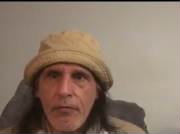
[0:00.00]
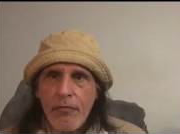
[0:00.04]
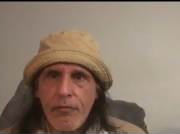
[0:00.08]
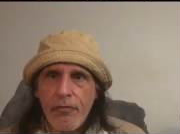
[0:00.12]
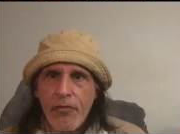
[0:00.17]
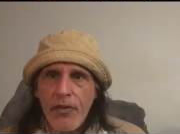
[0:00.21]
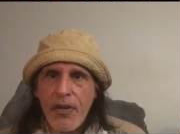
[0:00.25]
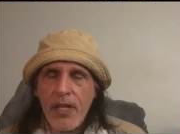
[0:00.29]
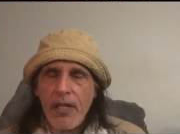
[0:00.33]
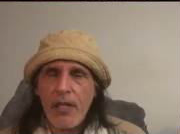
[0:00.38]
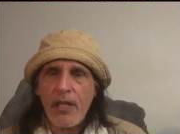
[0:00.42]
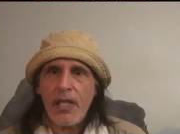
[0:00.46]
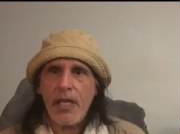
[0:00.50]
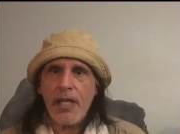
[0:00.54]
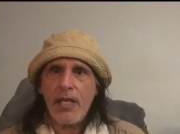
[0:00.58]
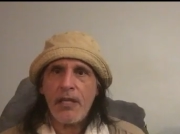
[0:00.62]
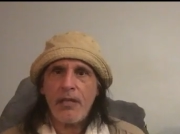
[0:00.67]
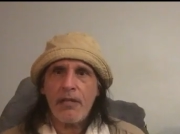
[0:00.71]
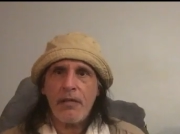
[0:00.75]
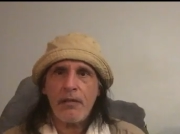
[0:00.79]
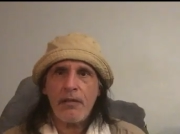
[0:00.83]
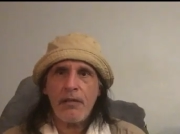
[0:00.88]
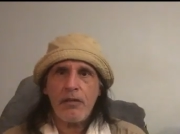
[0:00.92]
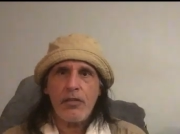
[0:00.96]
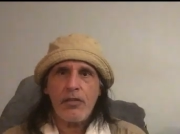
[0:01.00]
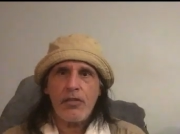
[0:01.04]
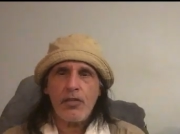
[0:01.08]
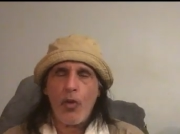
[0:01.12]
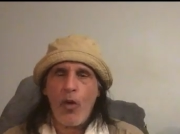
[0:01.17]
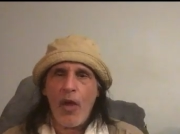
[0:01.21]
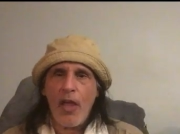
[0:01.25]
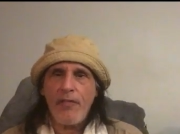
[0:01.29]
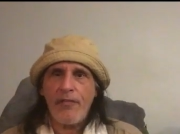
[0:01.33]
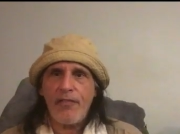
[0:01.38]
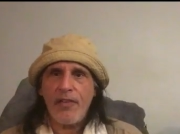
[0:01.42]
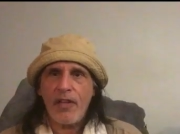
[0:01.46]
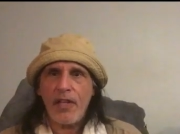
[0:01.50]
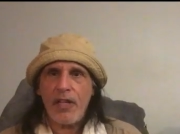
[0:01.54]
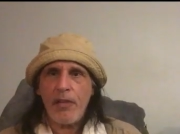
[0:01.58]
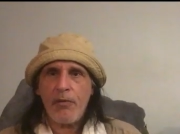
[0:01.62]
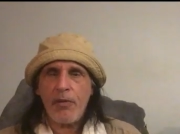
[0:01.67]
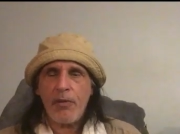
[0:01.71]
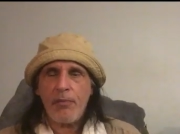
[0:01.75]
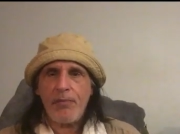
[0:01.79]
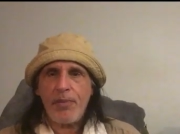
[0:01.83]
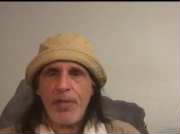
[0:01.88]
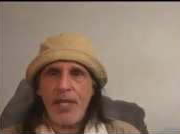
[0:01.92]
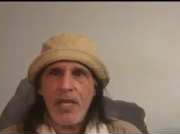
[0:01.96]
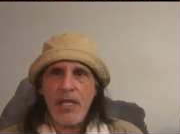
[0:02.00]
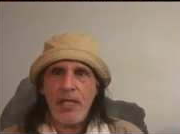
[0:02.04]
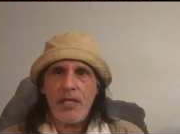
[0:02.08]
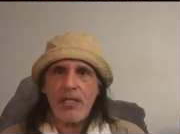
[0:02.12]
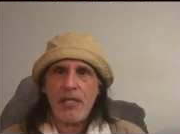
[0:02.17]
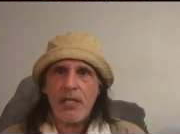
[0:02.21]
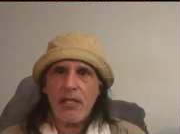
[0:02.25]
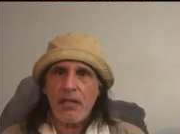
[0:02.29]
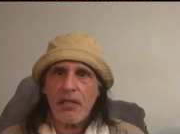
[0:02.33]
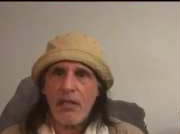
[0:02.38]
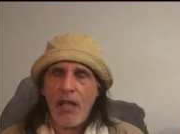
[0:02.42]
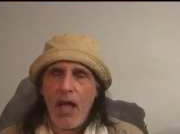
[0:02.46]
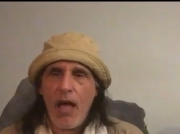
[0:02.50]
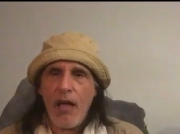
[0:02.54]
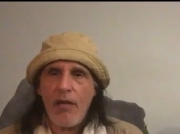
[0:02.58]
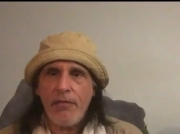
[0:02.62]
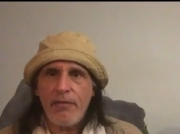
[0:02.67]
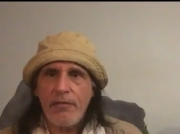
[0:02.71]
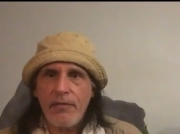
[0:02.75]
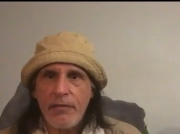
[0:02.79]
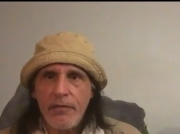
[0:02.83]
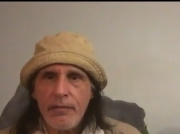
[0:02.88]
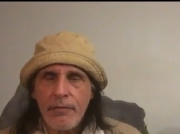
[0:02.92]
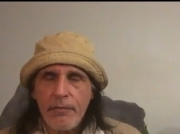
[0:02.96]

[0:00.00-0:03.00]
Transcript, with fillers: freely and joyfully with peace and love,